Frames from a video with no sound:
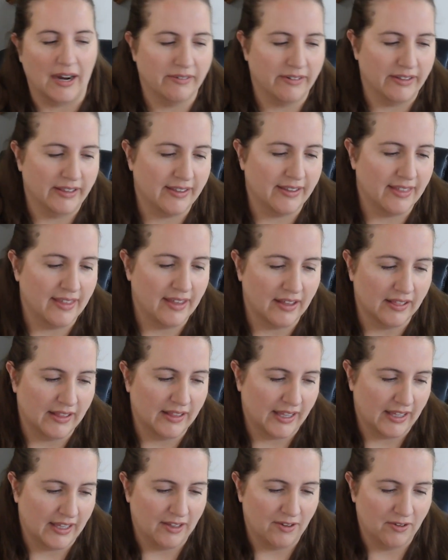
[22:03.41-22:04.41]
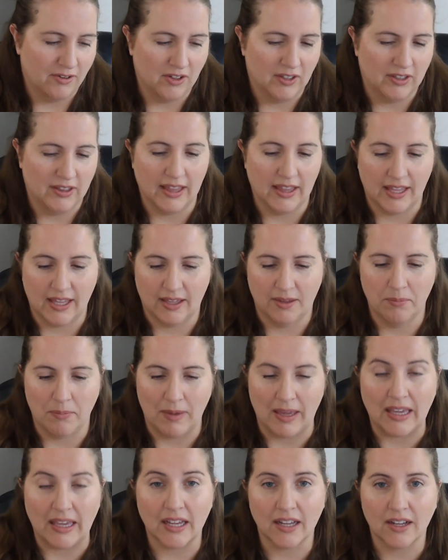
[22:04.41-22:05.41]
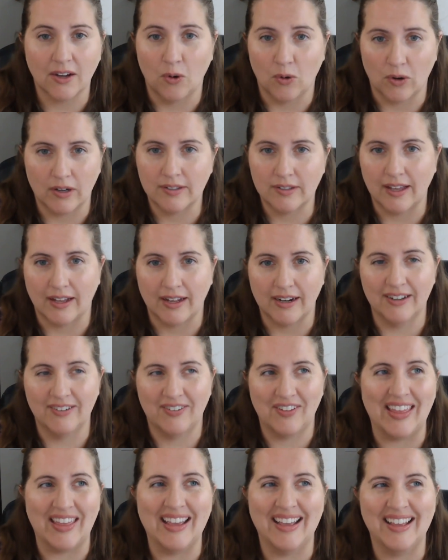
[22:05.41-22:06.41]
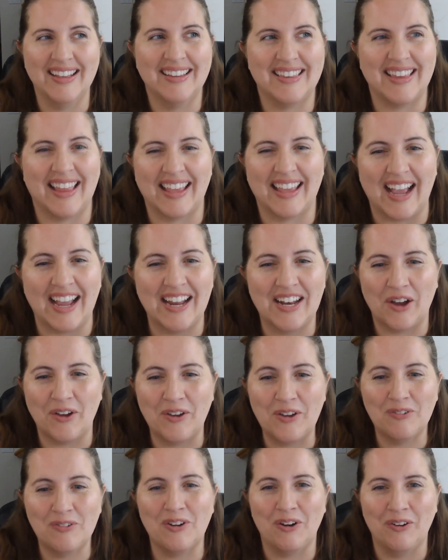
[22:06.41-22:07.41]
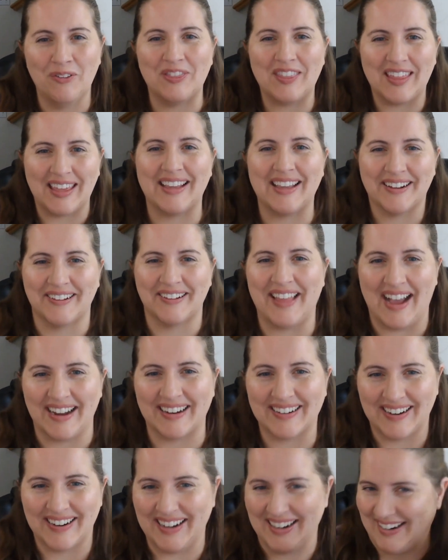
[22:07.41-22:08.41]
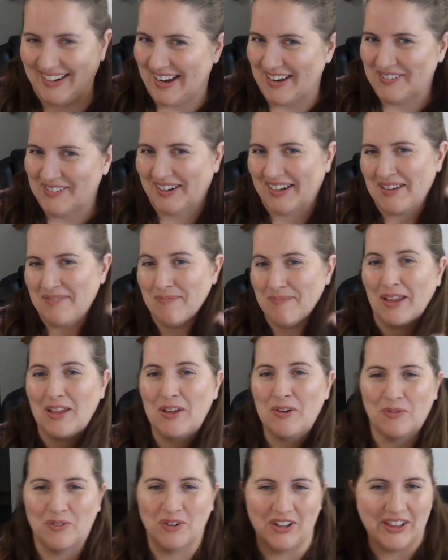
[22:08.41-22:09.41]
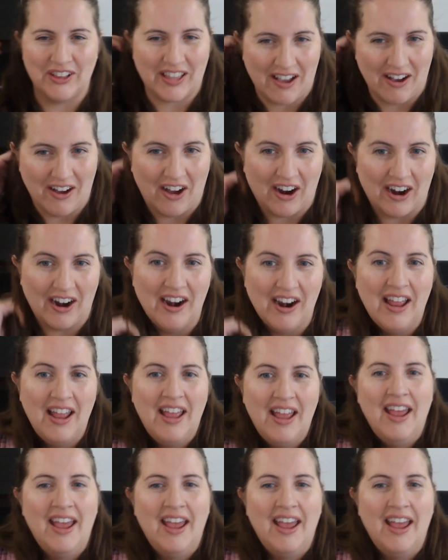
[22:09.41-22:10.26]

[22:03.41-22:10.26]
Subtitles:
I really think like you could like make a course out of this. Like, I know you don't think you're that great at networking, but you really are.